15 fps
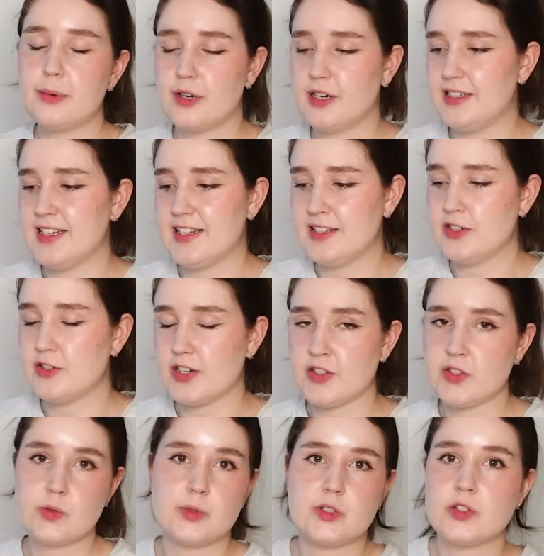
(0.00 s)
princessy
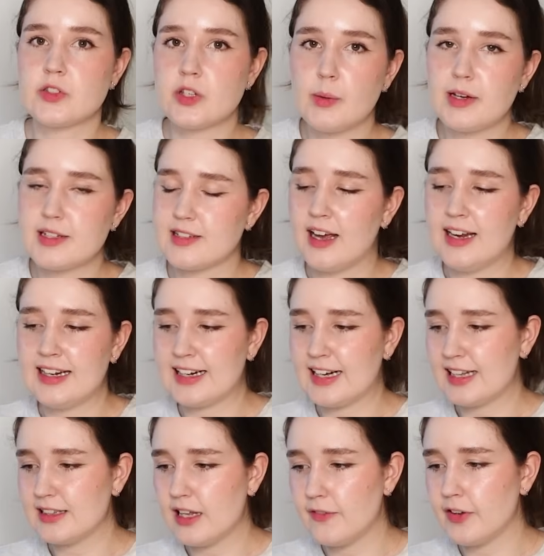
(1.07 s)
dresses, which is so exciting and
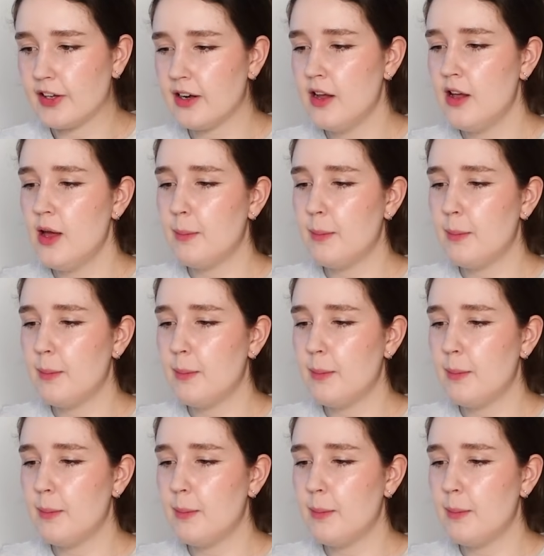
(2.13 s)
I love it.